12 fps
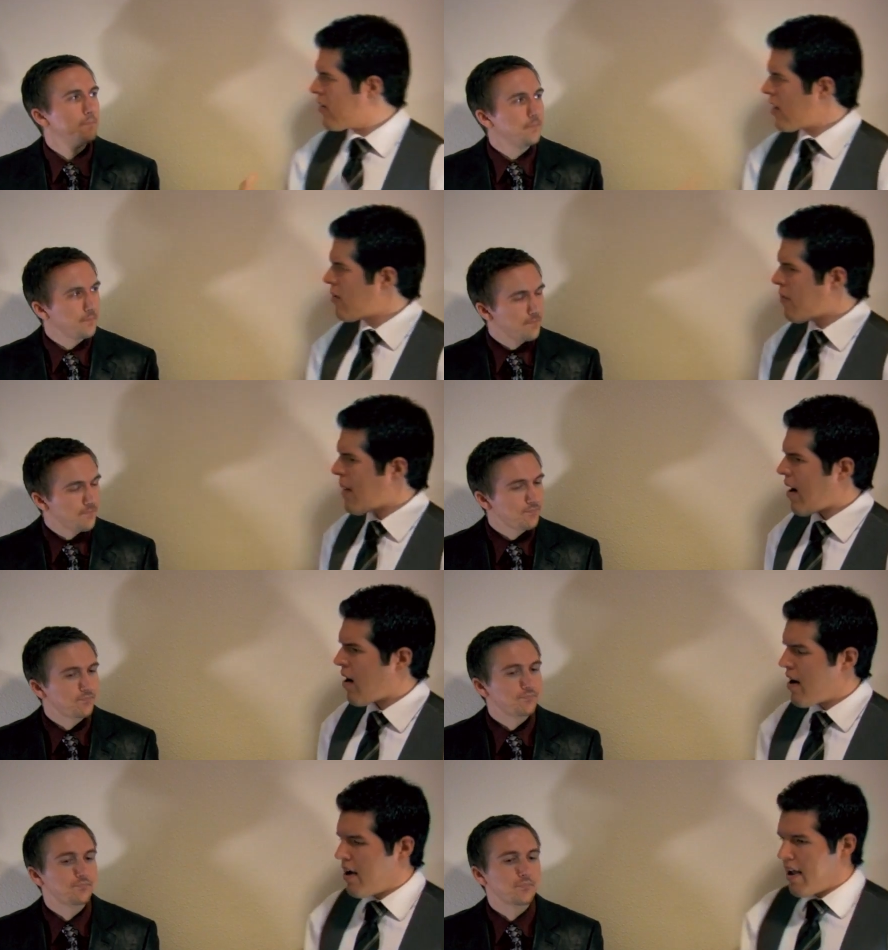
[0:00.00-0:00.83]
Speaker 1: Incredible
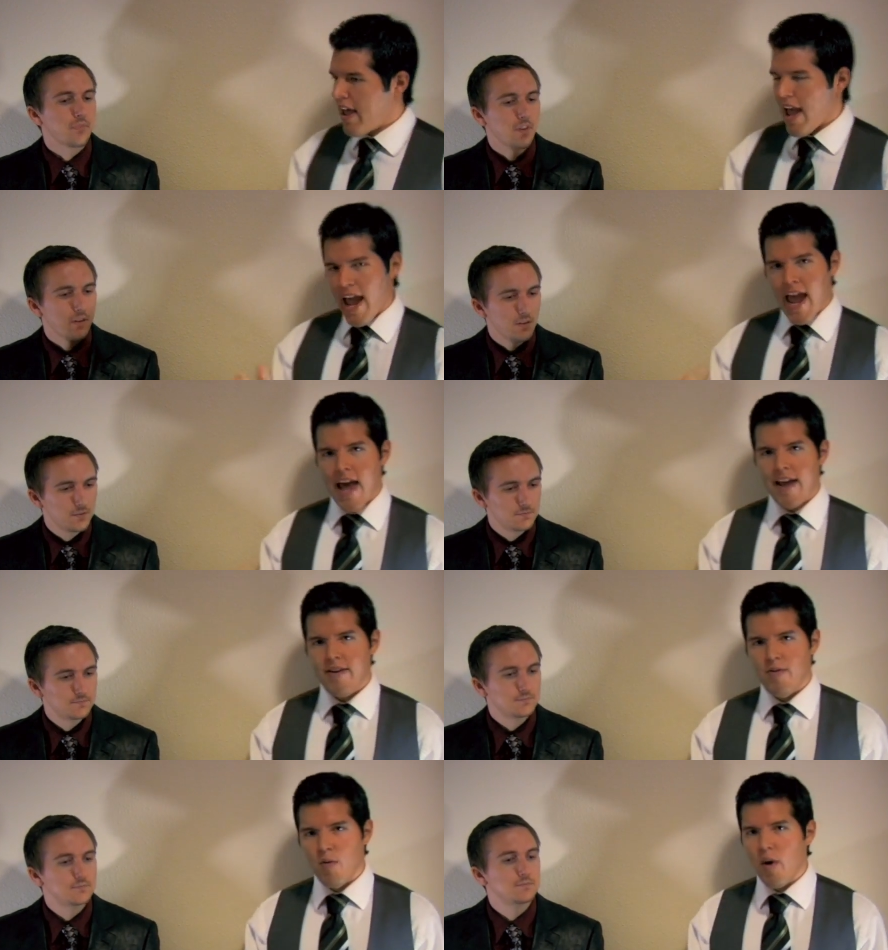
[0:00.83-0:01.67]
power.
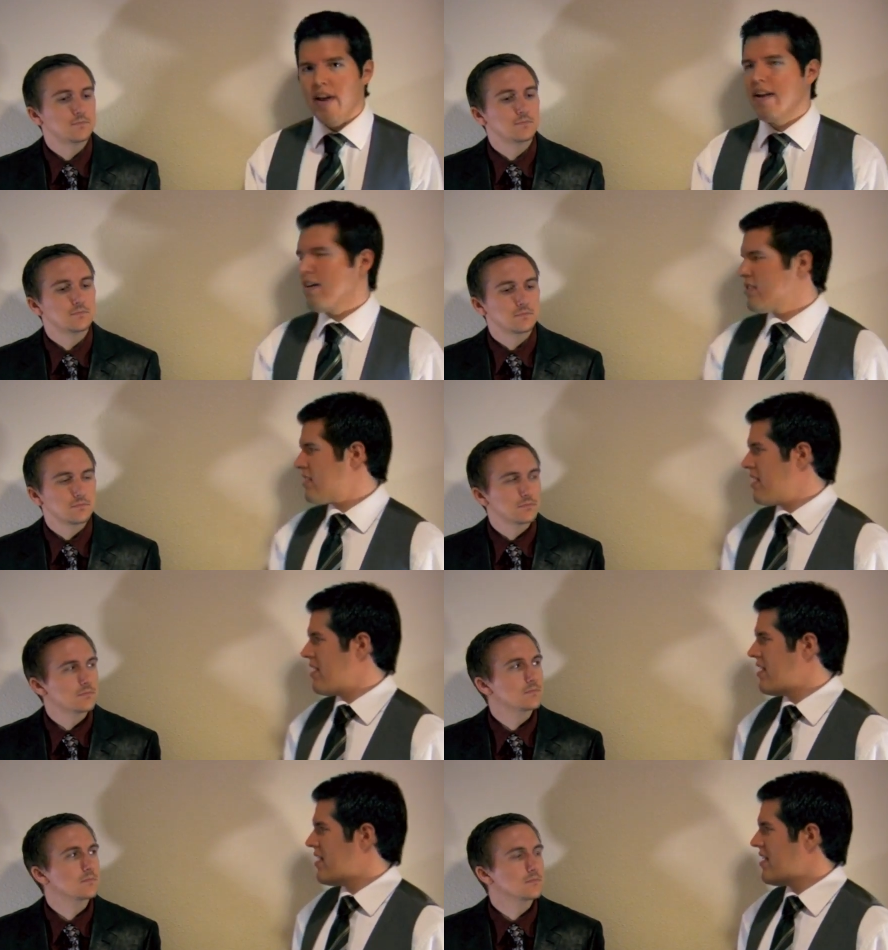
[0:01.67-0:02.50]
And Roy Nelson.